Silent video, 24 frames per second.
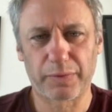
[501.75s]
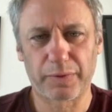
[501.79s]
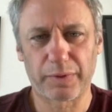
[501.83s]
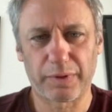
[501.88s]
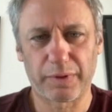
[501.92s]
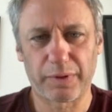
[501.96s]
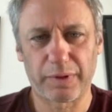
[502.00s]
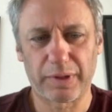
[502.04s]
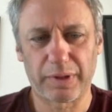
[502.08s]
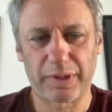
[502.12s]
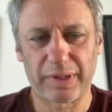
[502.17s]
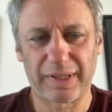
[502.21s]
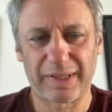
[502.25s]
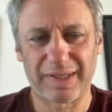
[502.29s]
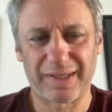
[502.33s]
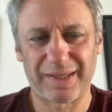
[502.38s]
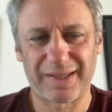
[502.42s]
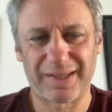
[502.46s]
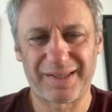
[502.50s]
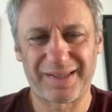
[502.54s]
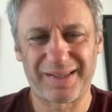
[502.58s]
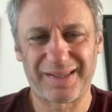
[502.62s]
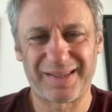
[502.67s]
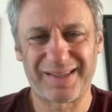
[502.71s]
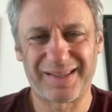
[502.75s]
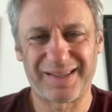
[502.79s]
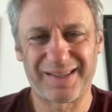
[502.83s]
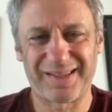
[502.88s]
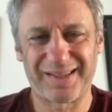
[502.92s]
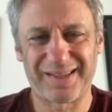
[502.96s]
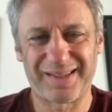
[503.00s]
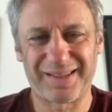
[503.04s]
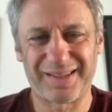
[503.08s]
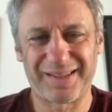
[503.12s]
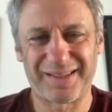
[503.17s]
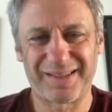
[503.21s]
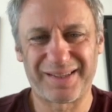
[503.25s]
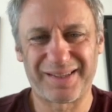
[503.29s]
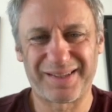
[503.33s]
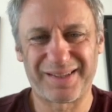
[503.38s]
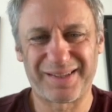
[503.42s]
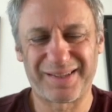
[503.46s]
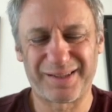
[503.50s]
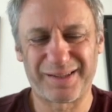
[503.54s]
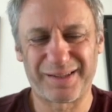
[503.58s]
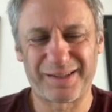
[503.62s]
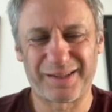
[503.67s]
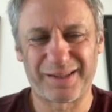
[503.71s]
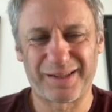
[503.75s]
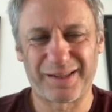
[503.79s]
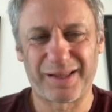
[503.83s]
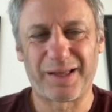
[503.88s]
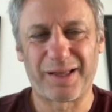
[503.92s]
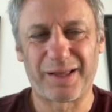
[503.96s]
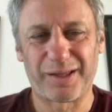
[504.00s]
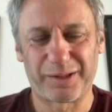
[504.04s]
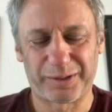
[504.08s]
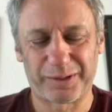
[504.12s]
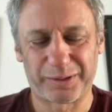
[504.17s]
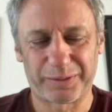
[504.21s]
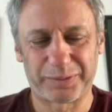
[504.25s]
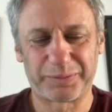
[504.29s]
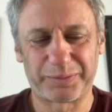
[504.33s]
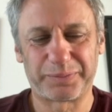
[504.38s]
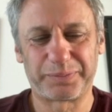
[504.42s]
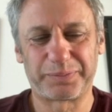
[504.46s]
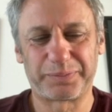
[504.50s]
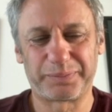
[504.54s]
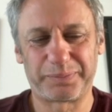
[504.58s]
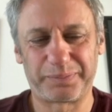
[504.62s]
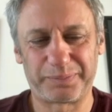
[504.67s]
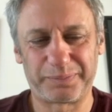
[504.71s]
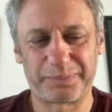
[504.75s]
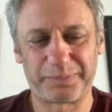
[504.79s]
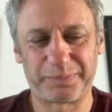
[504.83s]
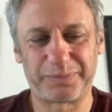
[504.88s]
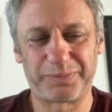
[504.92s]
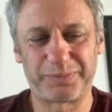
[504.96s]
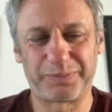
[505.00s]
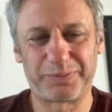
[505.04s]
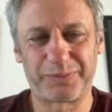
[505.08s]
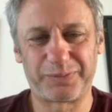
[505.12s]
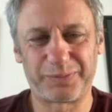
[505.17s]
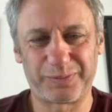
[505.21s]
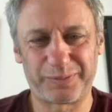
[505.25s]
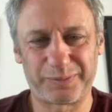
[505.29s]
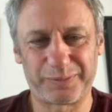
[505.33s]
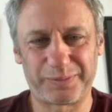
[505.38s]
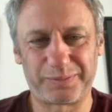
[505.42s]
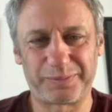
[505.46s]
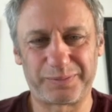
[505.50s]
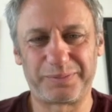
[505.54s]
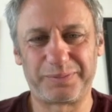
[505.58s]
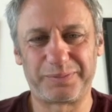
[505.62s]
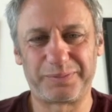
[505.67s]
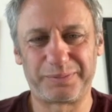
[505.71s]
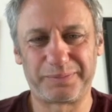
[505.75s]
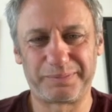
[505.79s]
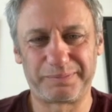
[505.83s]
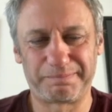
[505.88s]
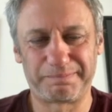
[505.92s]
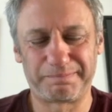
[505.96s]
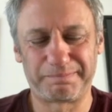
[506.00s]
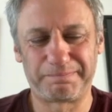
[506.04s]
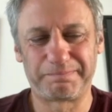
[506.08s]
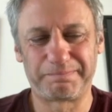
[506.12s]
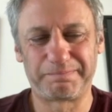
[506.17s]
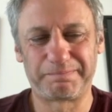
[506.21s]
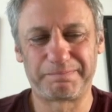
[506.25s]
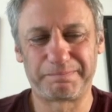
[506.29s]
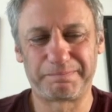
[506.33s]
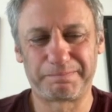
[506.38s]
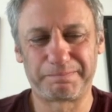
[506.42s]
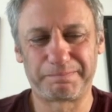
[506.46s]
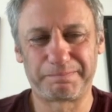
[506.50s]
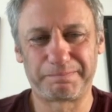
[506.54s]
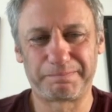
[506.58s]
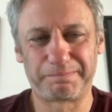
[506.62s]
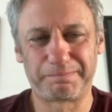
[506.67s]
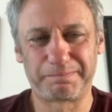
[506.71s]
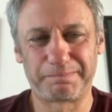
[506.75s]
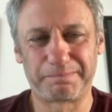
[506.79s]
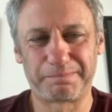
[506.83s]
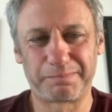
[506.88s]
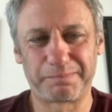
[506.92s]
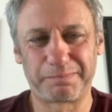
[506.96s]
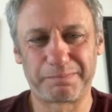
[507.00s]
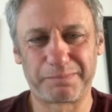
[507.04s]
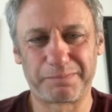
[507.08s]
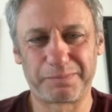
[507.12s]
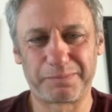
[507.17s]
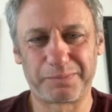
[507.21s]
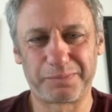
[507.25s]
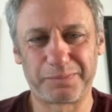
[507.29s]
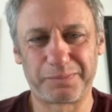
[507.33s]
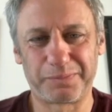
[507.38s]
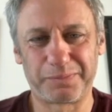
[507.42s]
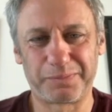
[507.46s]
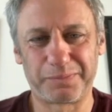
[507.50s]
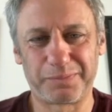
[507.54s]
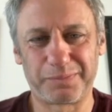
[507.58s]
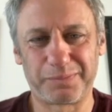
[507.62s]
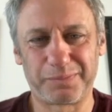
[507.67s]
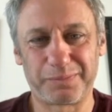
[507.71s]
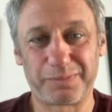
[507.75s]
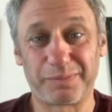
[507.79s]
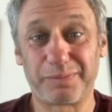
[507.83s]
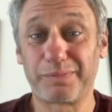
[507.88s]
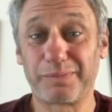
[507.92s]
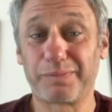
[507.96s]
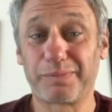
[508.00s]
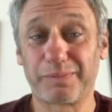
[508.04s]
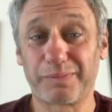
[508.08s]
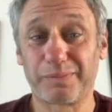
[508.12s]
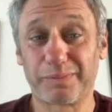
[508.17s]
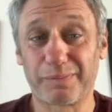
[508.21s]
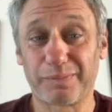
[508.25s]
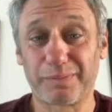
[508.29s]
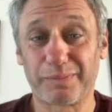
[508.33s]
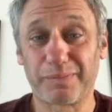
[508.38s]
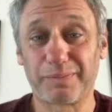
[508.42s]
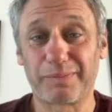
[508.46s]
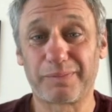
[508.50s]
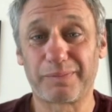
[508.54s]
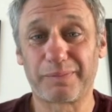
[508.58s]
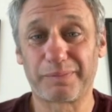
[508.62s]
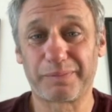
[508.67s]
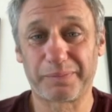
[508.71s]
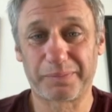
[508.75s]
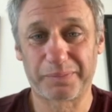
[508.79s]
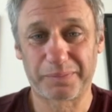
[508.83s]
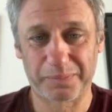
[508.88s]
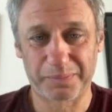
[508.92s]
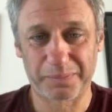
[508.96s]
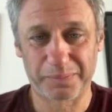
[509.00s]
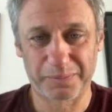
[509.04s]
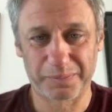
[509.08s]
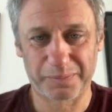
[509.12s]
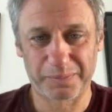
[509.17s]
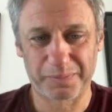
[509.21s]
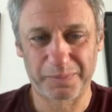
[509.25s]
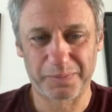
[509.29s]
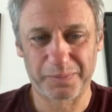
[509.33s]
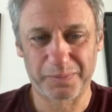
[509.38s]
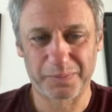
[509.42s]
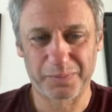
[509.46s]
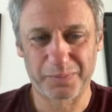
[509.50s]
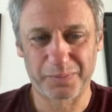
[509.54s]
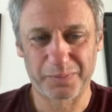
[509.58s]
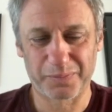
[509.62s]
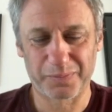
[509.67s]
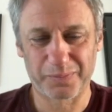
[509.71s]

The person shown says nothing.